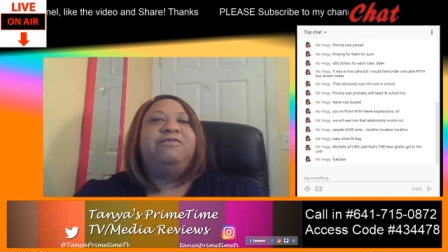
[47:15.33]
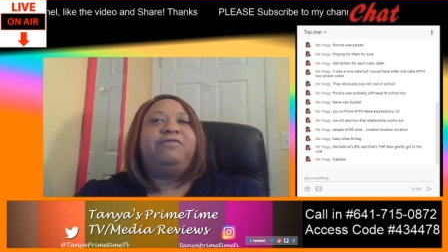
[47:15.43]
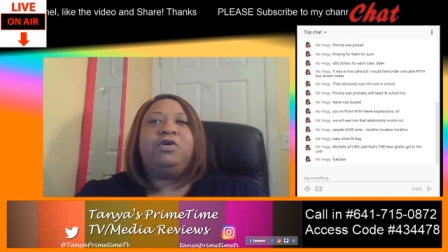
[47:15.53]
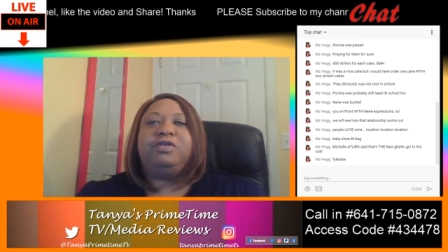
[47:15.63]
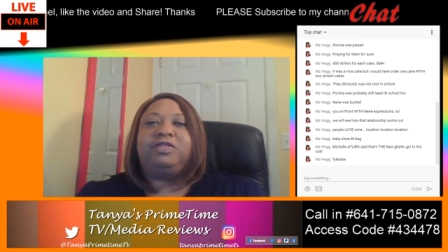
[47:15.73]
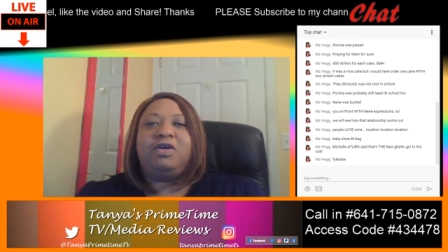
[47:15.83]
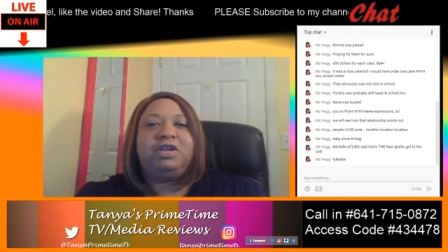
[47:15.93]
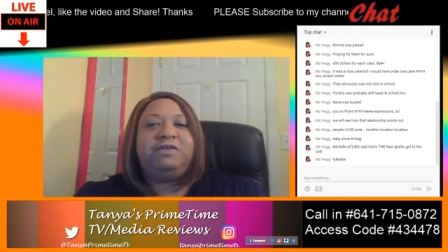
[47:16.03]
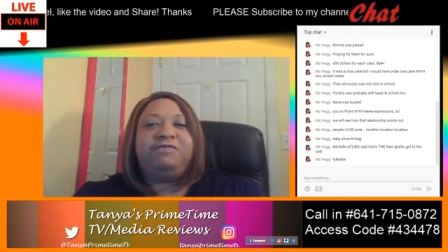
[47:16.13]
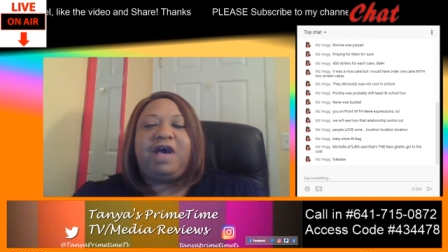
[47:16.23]

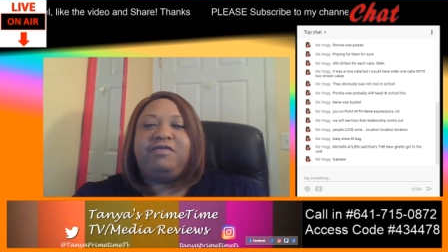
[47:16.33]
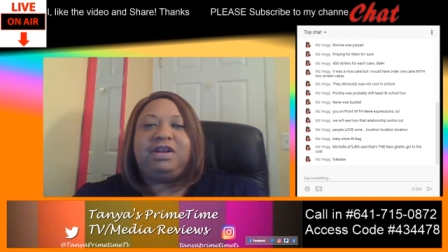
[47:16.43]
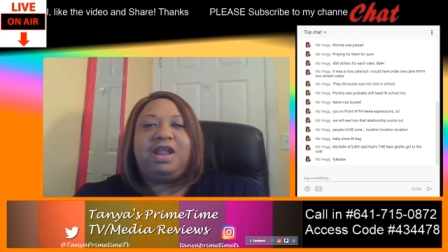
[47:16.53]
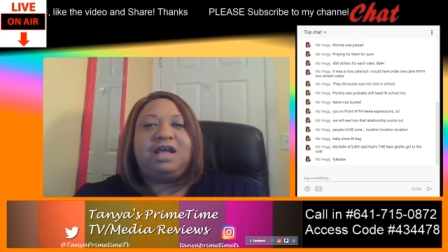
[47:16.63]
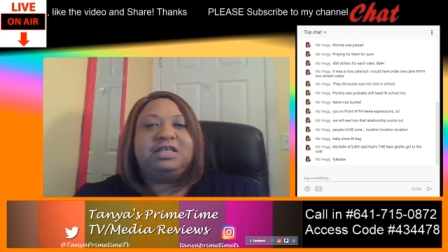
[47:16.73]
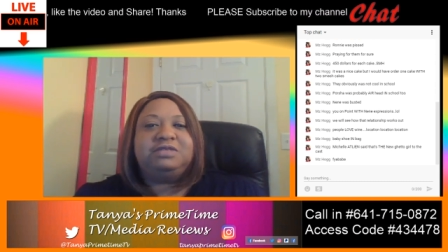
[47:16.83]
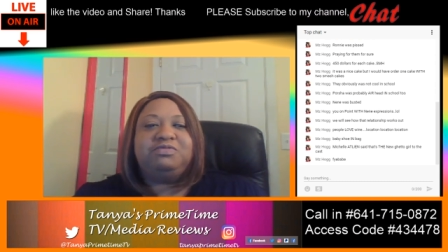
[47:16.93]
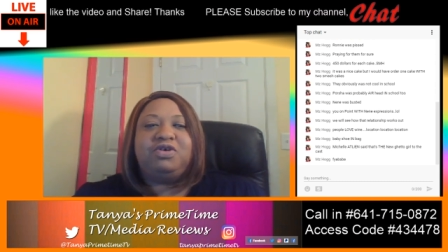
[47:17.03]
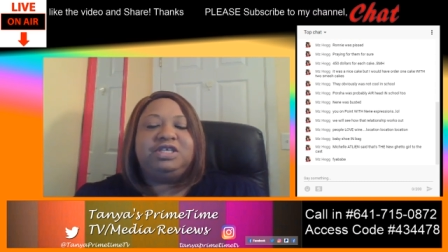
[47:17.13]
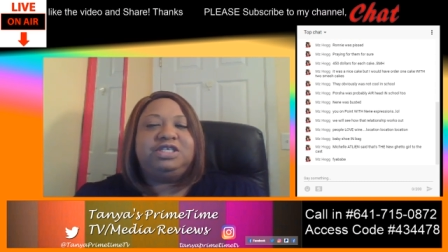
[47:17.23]
4:30, 5 o'clock this
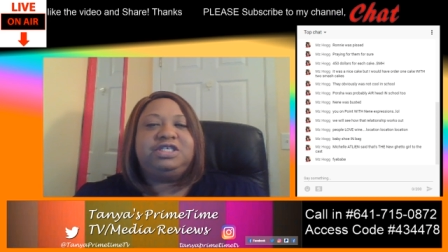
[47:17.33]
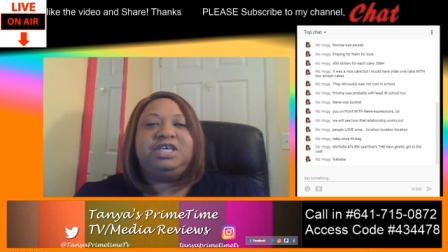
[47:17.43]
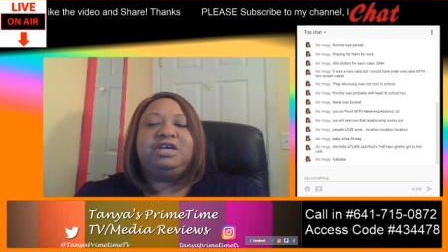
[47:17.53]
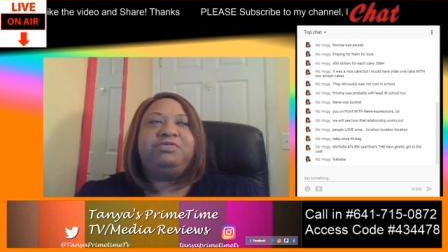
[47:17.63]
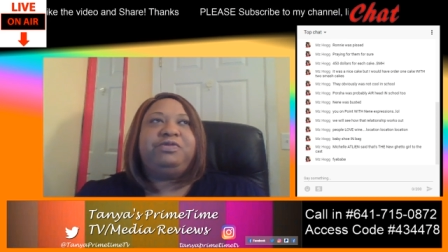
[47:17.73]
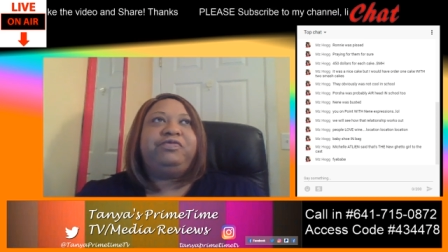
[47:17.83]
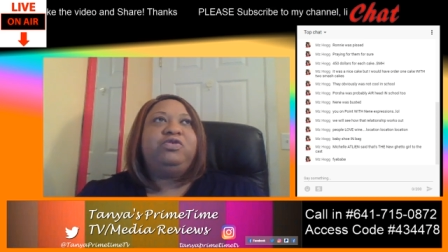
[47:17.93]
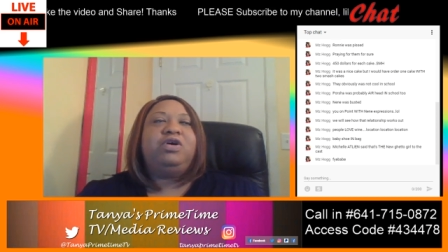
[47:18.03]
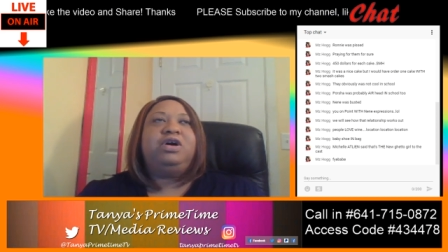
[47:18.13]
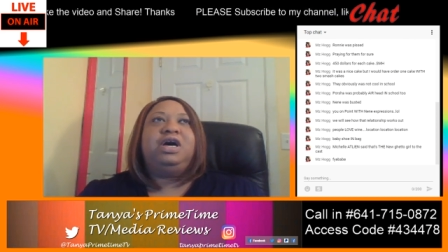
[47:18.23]
morning. She did a
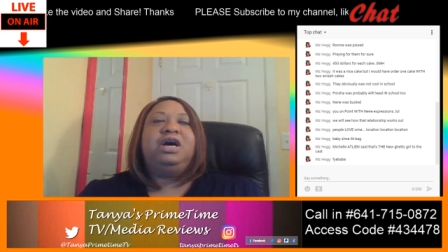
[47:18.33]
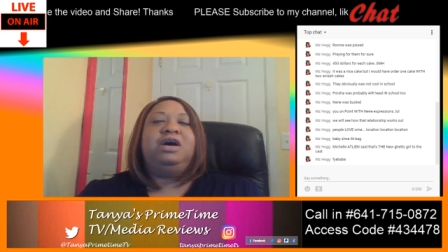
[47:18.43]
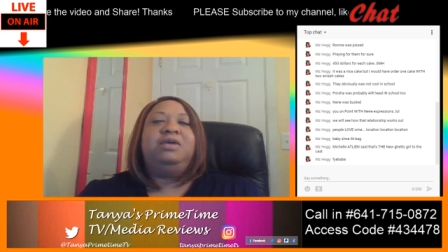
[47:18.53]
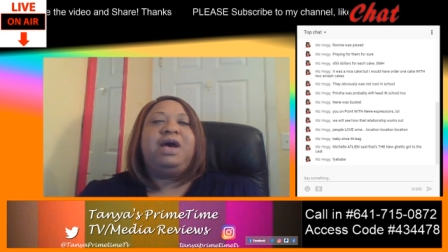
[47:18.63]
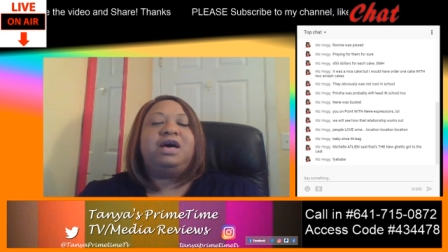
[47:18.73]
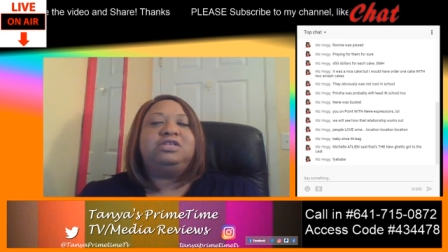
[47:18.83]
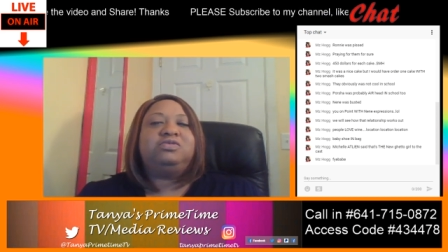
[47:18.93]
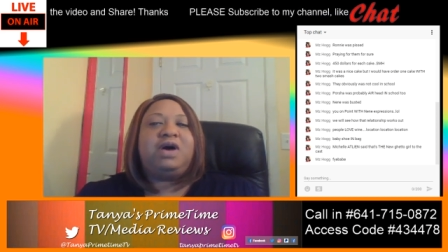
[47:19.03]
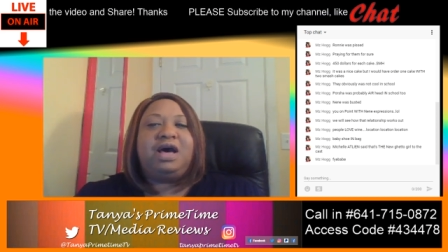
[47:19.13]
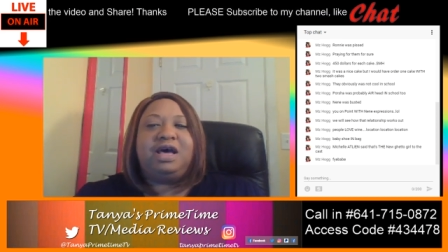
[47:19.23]
review on um
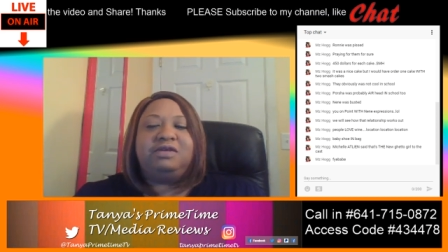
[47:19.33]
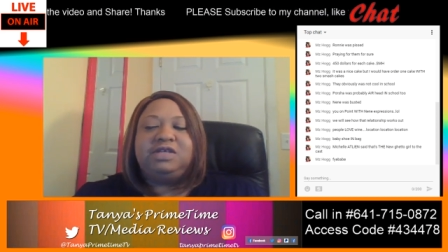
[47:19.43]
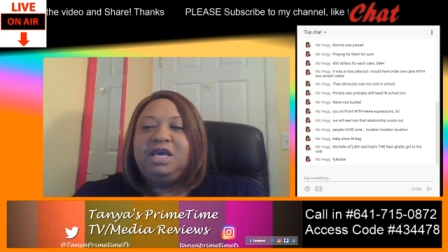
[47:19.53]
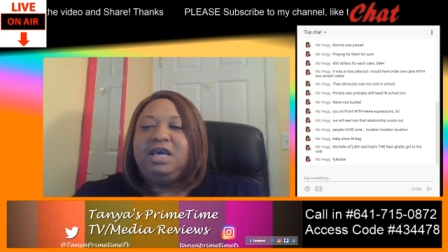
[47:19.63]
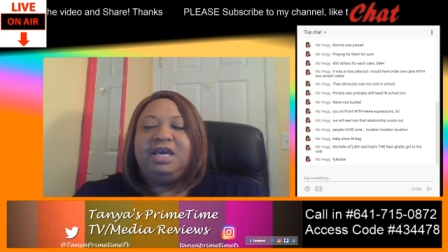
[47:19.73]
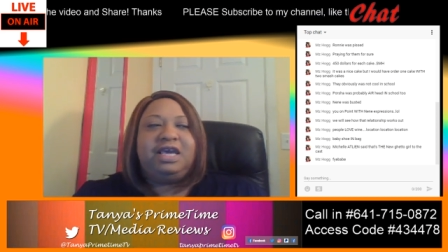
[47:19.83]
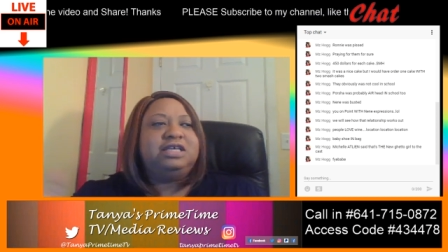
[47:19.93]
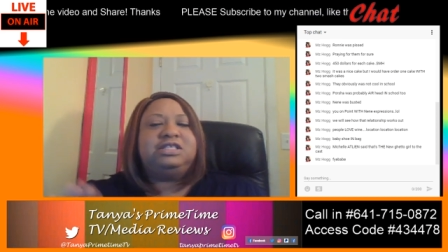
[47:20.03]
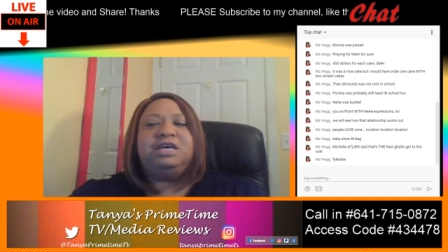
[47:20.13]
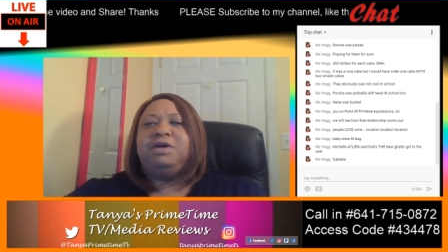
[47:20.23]
Housewives
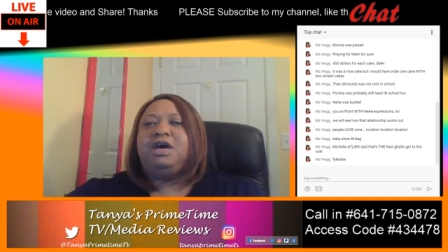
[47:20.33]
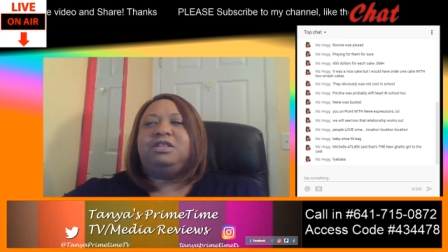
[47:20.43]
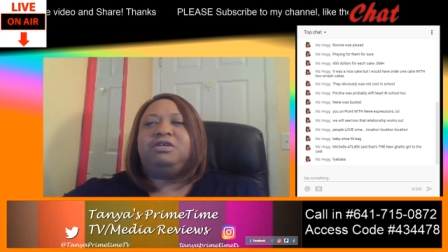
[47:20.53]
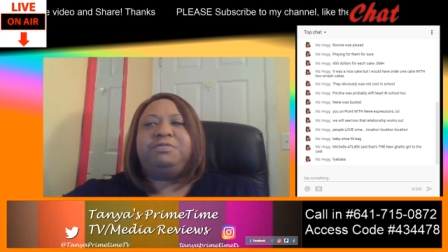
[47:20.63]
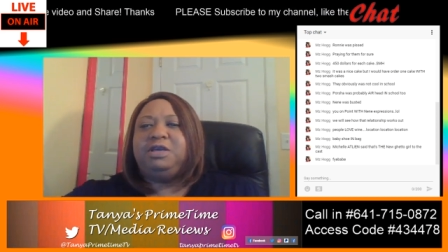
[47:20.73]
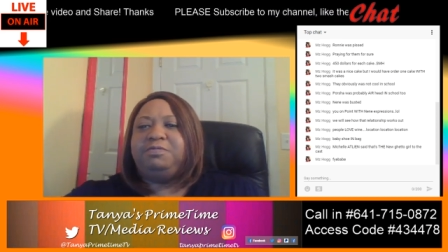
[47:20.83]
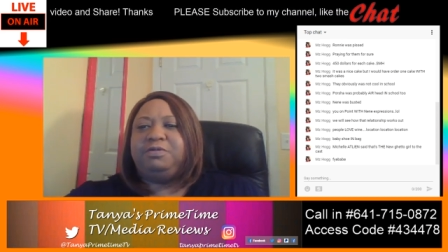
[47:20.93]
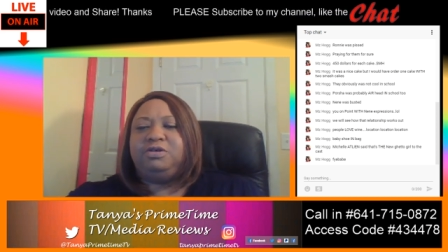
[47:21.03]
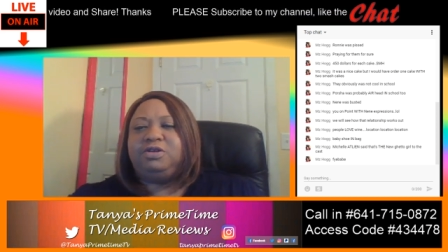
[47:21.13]
and some other people.